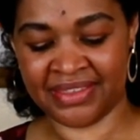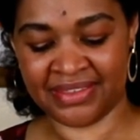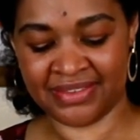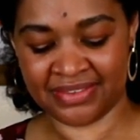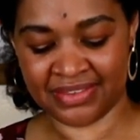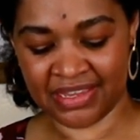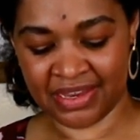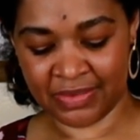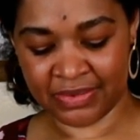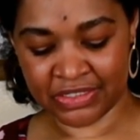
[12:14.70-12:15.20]

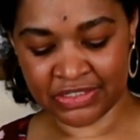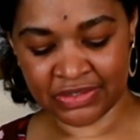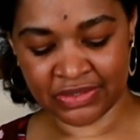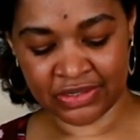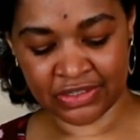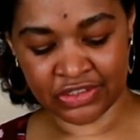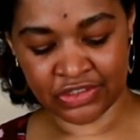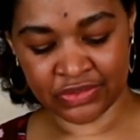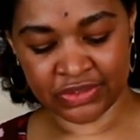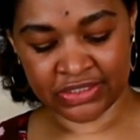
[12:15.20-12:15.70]
So yeah, we're just
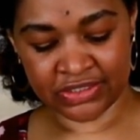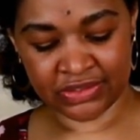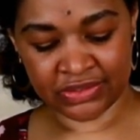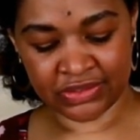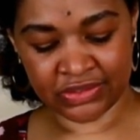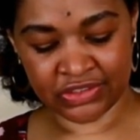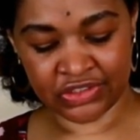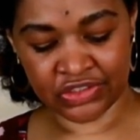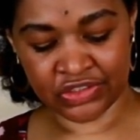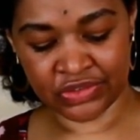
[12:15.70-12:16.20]
going to
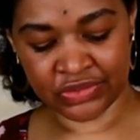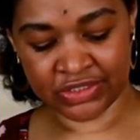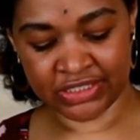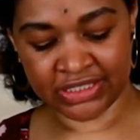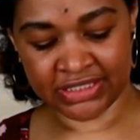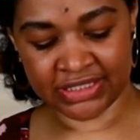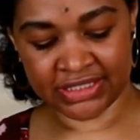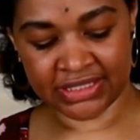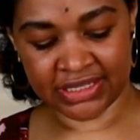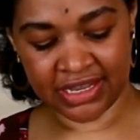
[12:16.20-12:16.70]
drizzle
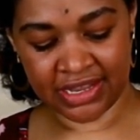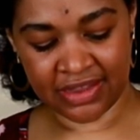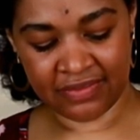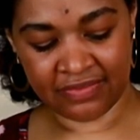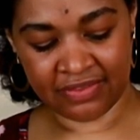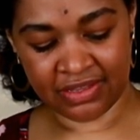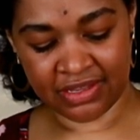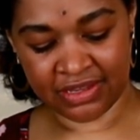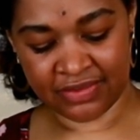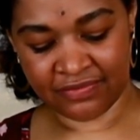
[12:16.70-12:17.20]
streaks of
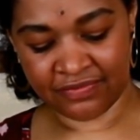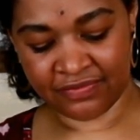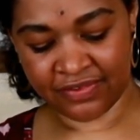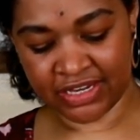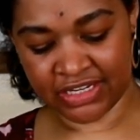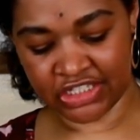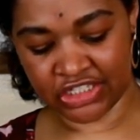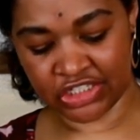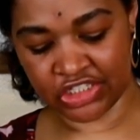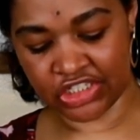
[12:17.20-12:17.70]
the
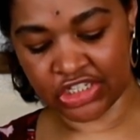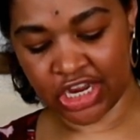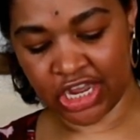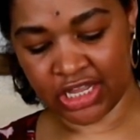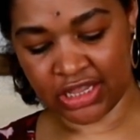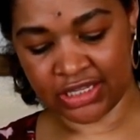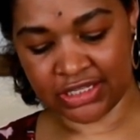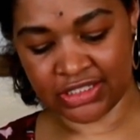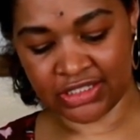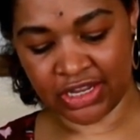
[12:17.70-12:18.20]
fudgy
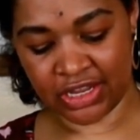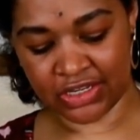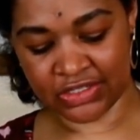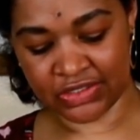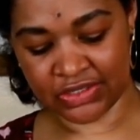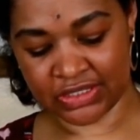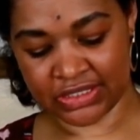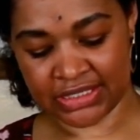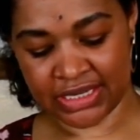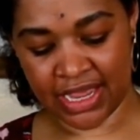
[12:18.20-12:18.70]
chocolate sauce
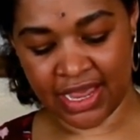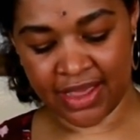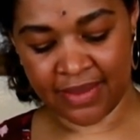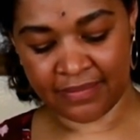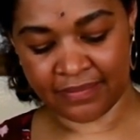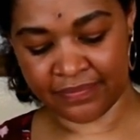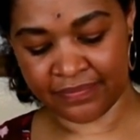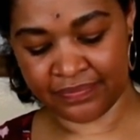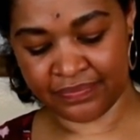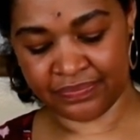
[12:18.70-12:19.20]
on top.